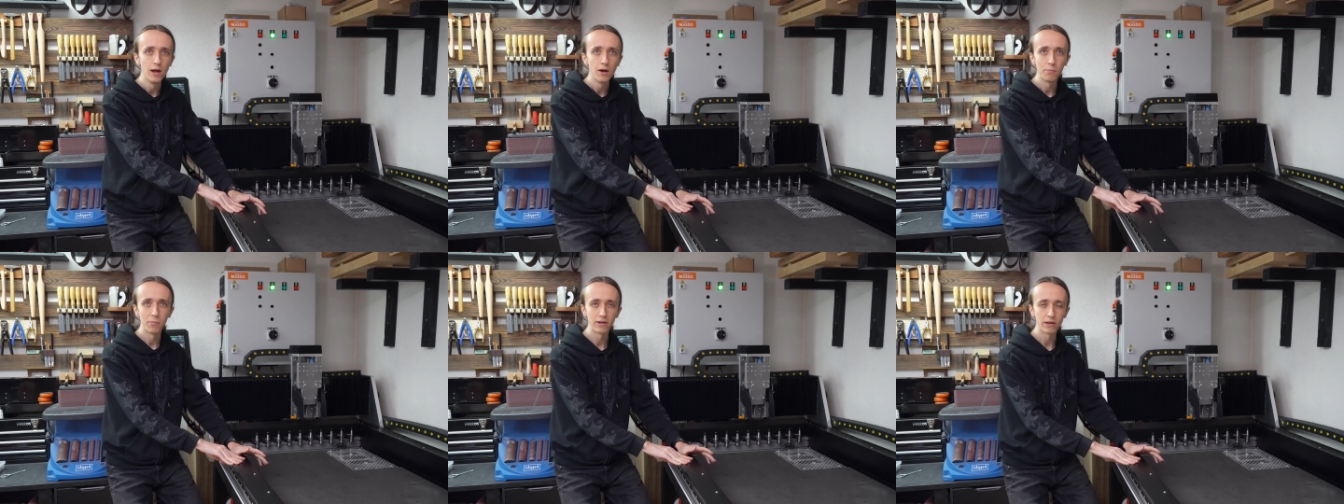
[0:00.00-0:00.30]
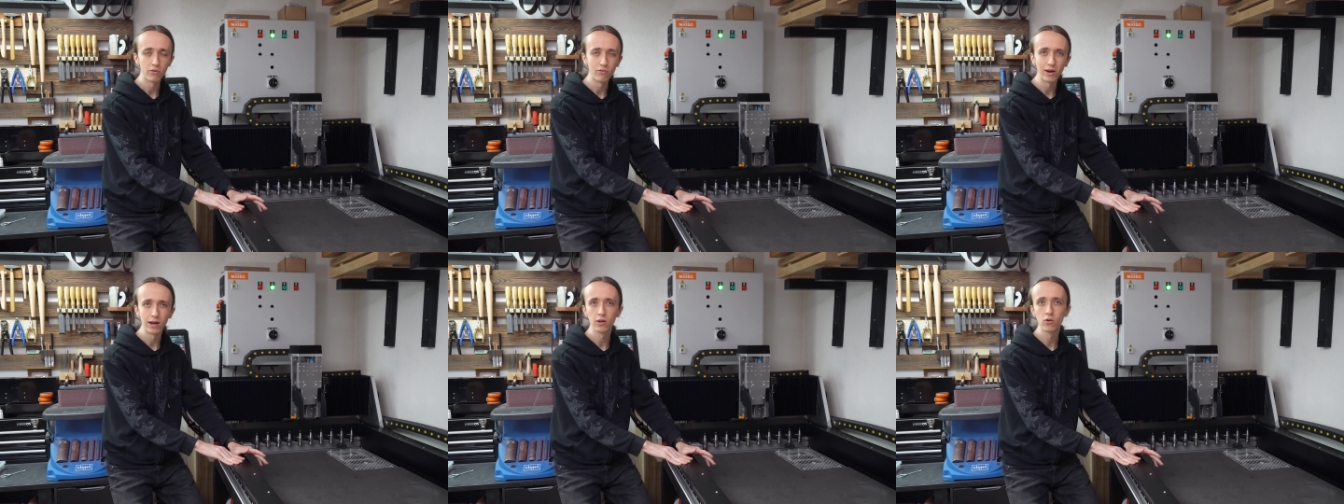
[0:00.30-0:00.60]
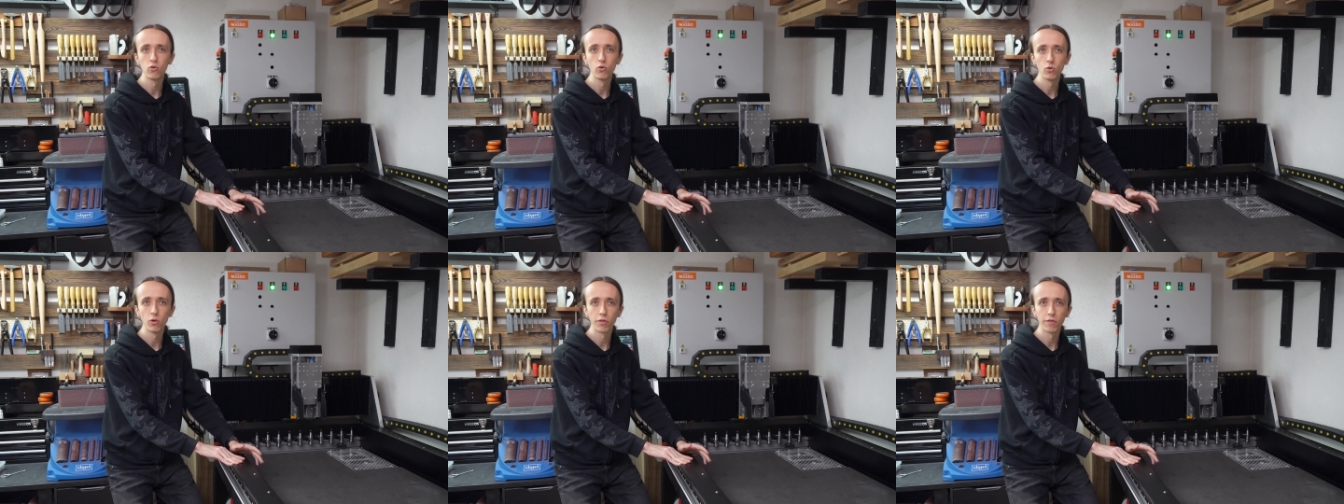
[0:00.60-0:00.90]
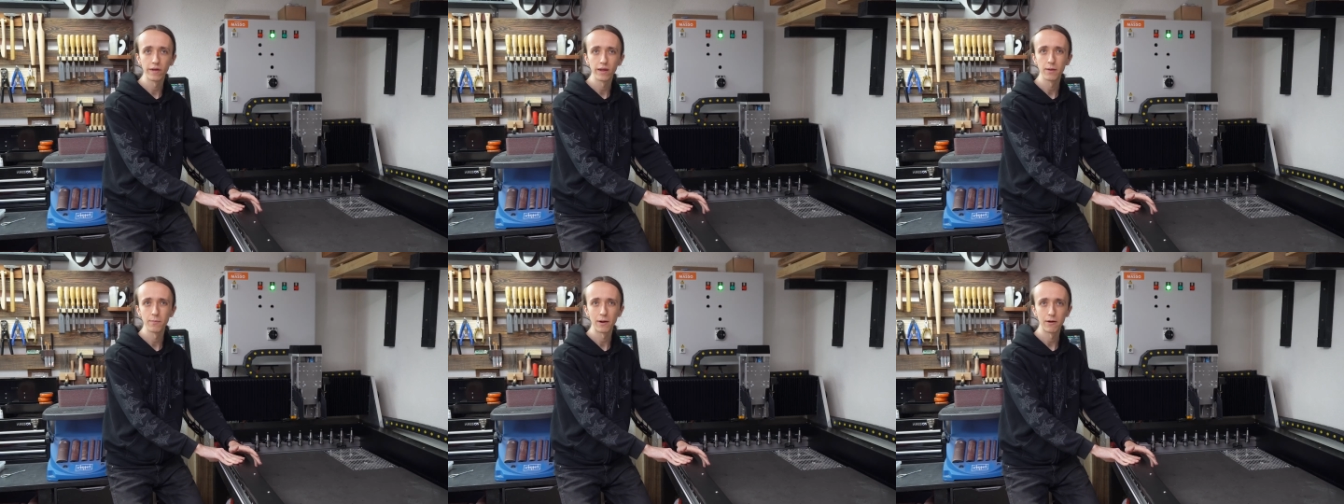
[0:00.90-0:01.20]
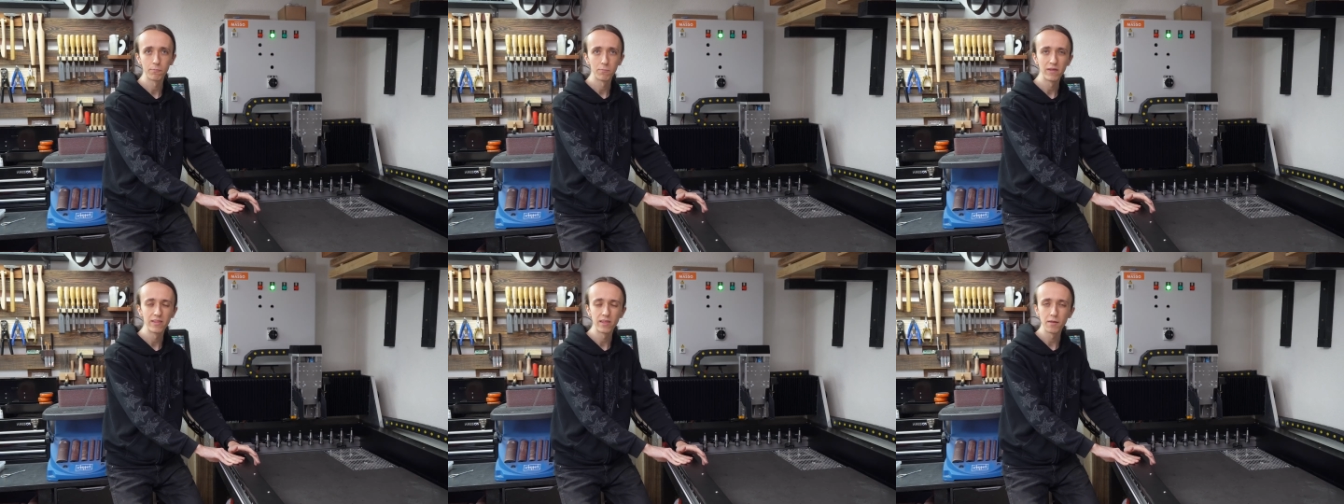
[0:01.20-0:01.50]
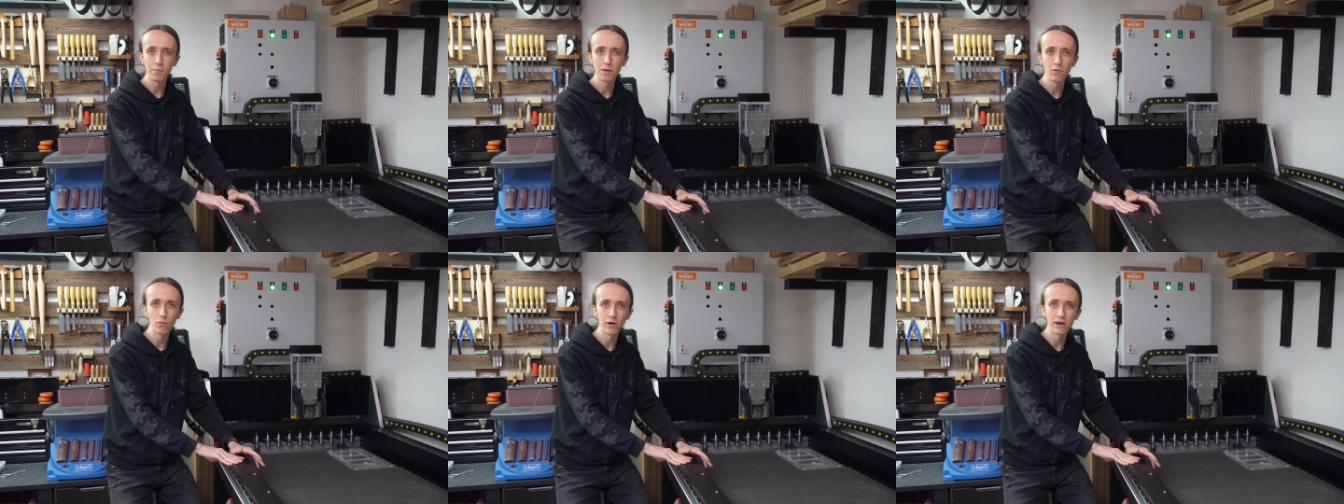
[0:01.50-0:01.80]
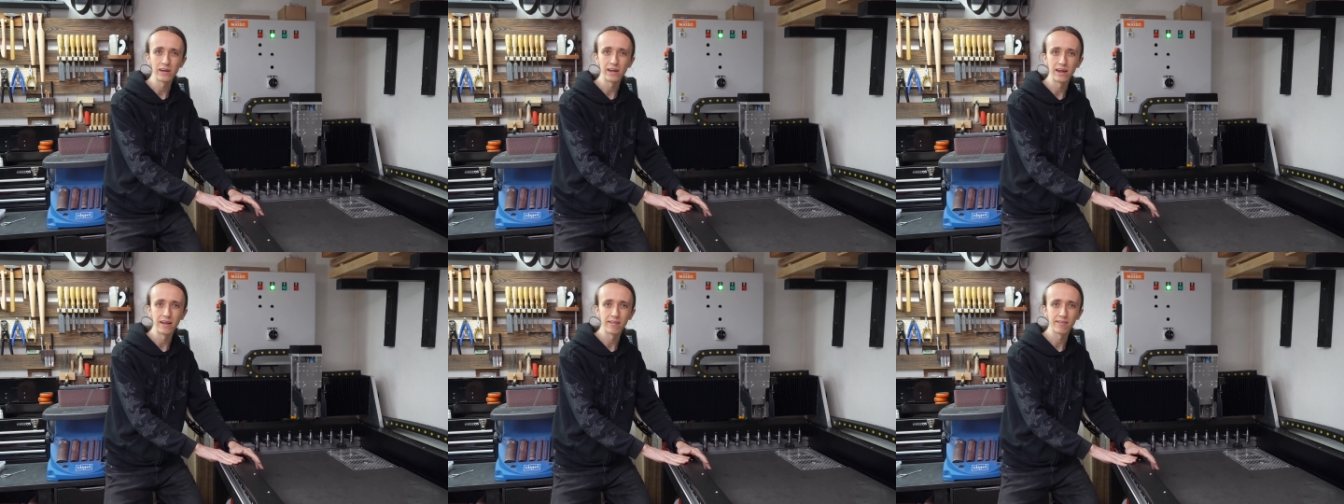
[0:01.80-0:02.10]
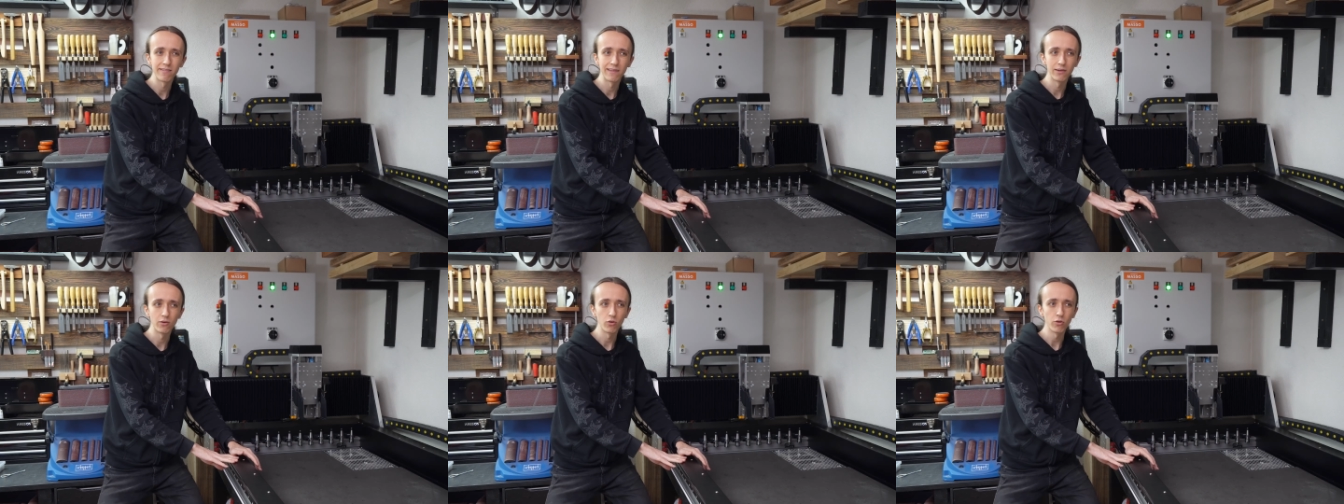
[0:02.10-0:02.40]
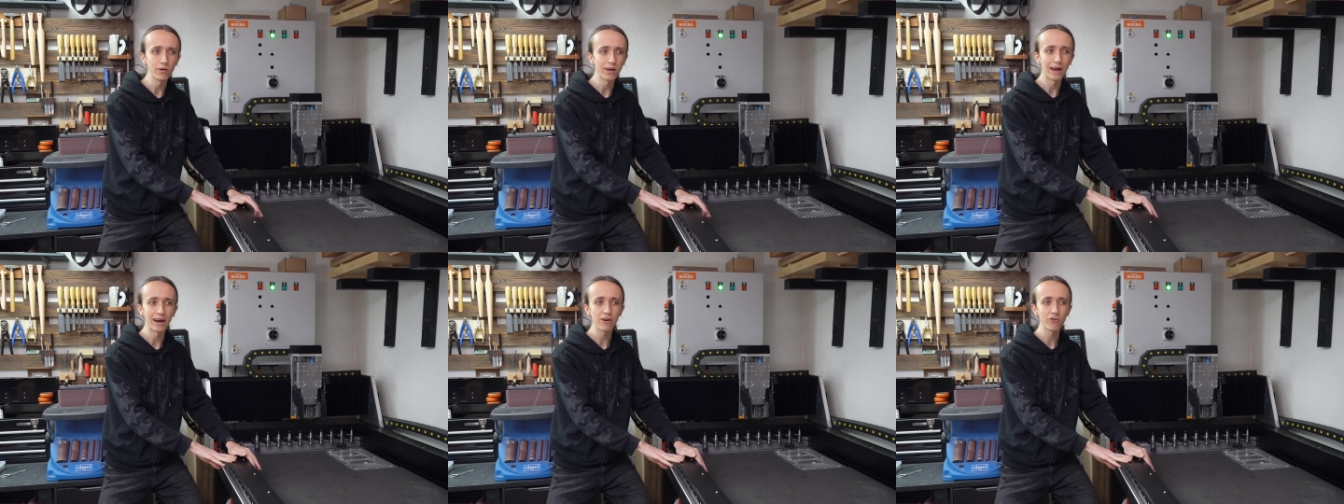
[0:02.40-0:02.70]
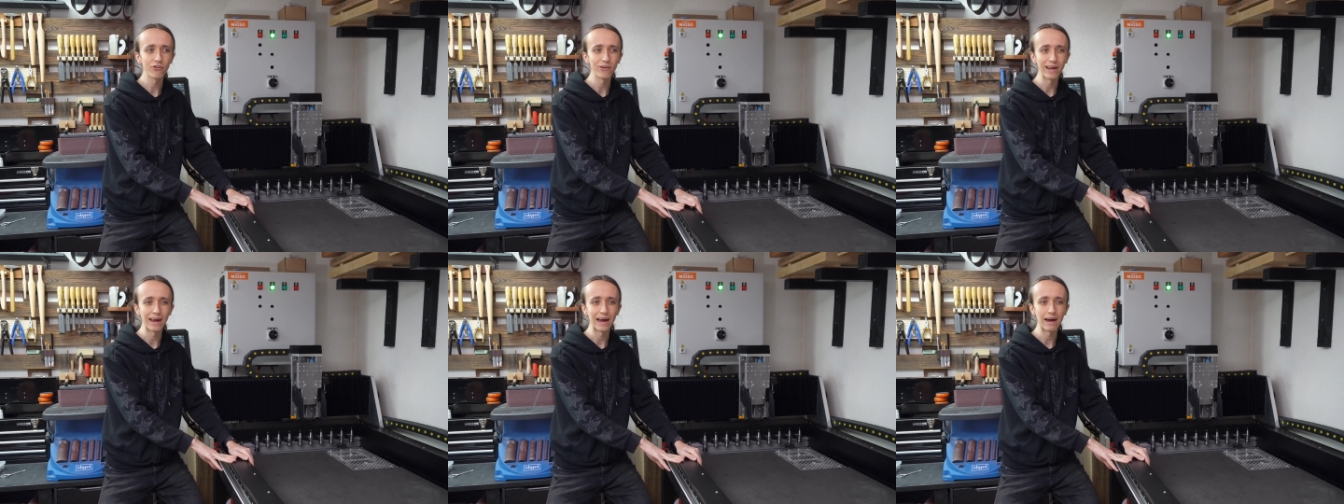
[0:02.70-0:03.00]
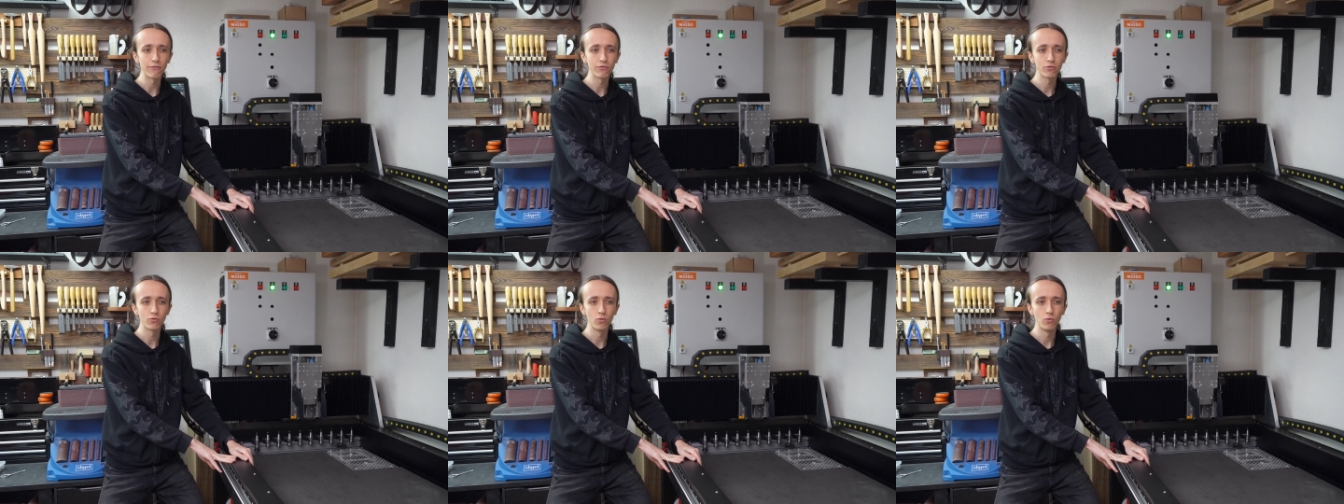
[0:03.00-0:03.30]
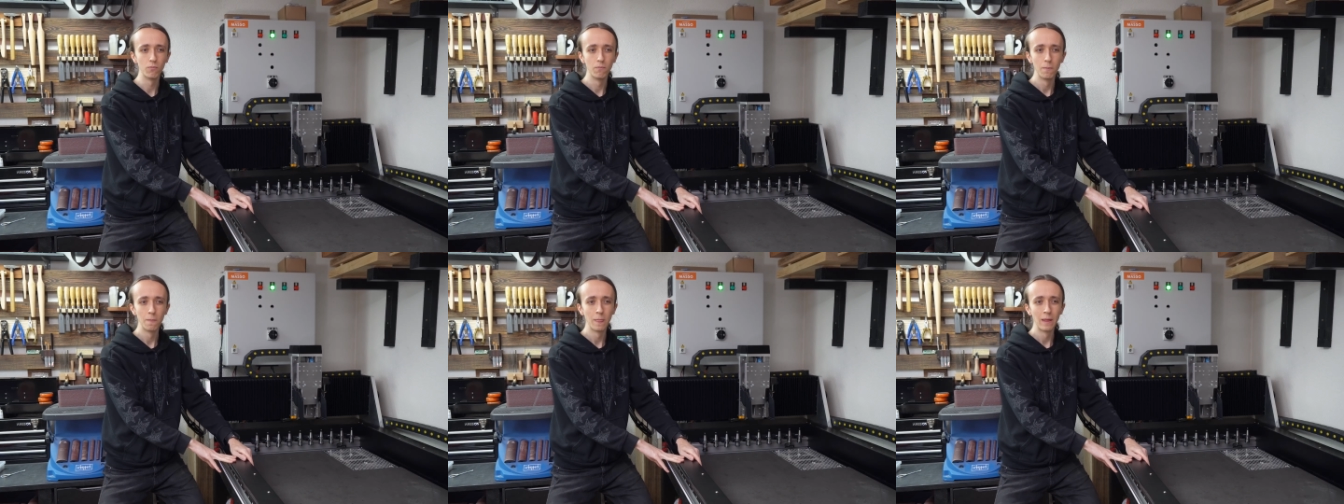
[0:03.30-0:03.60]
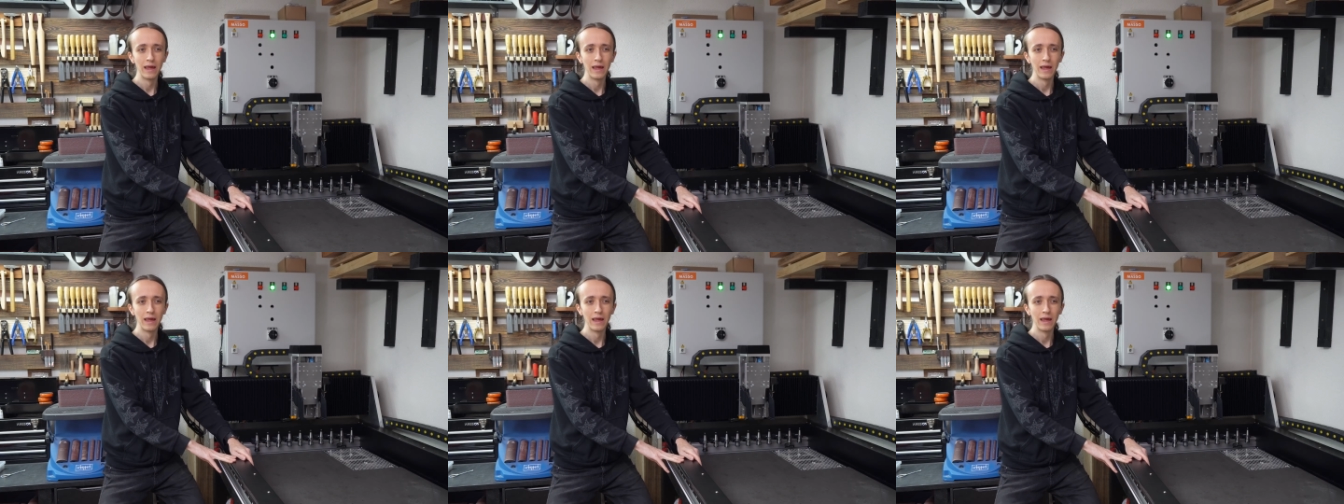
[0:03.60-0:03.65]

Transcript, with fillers: But the really cool thing about PCBWay is that you don't actually have to